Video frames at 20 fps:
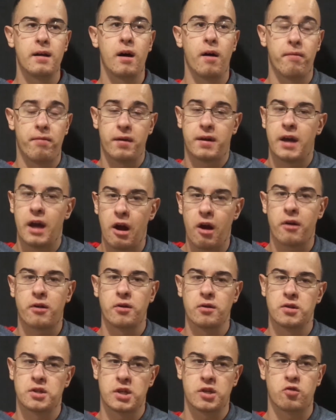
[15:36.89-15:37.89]
of the
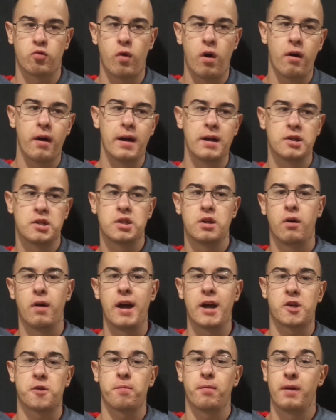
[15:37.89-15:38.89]
characters as well as you know
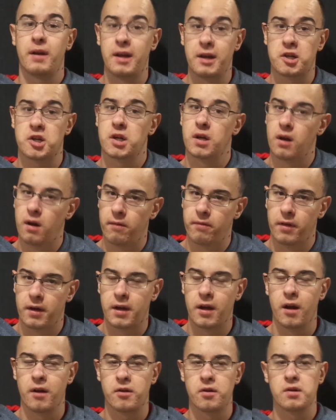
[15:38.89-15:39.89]
explanation of the
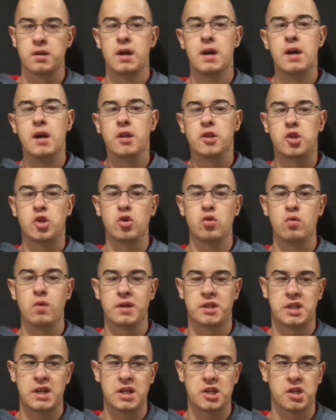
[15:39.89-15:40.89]
characters to
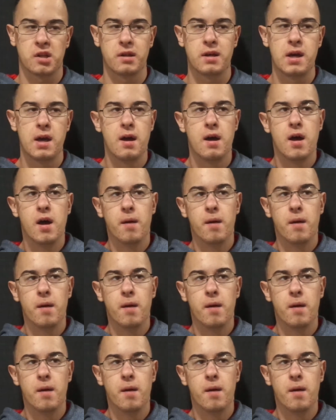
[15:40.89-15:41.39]
essentially